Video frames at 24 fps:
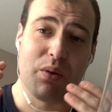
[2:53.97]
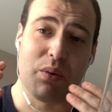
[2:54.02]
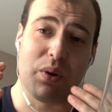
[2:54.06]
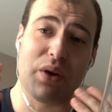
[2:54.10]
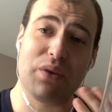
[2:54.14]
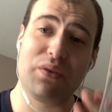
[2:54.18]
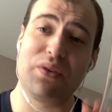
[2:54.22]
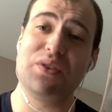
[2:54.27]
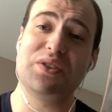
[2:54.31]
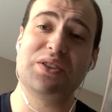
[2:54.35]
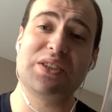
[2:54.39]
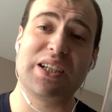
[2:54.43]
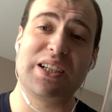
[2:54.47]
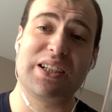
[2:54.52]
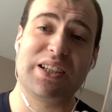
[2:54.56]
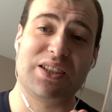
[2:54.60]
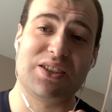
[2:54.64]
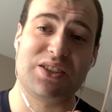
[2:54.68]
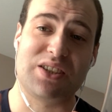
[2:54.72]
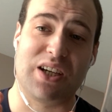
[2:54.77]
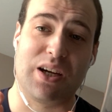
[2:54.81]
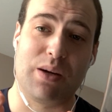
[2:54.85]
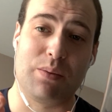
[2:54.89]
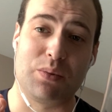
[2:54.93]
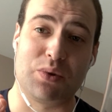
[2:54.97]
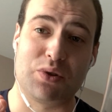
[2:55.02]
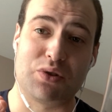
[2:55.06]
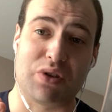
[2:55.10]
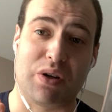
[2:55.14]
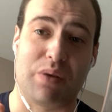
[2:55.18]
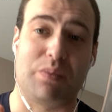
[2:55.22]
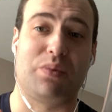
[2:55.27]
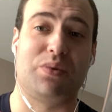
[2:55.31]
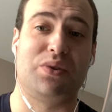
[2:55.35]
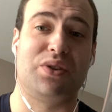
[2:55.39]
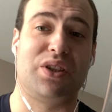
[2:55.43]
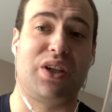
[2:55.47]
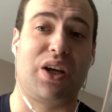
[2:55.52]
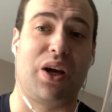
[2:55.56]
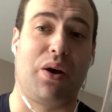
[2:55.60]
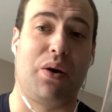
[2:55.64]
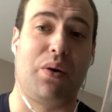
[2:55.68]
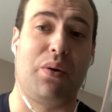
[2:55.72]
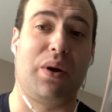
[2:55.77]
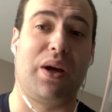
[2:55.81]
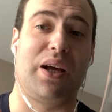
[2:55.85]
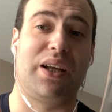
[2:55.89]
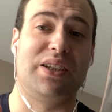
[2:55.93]
If you take the time and trouble to
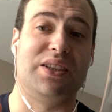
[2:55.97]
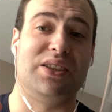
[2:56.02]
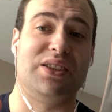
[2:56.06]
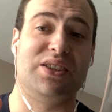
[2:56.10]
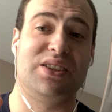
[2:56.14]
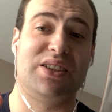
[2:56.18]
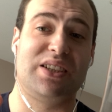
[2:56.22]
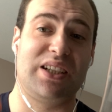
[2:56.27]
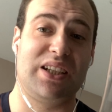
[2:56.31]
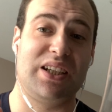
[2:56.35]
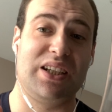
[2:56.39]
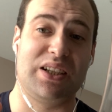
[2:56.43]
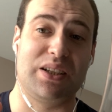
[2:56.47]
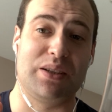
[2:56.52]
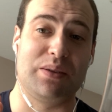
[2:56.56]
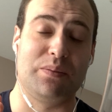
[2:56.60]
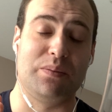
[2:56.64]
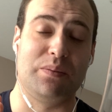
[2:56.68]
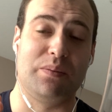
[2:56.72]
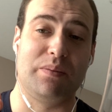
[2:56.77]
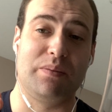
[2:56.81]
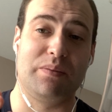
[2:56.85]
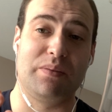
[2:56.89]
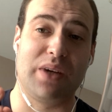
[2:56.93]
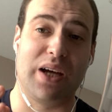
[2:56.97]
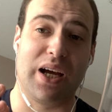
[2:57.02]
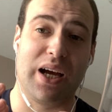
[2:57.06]
go and see them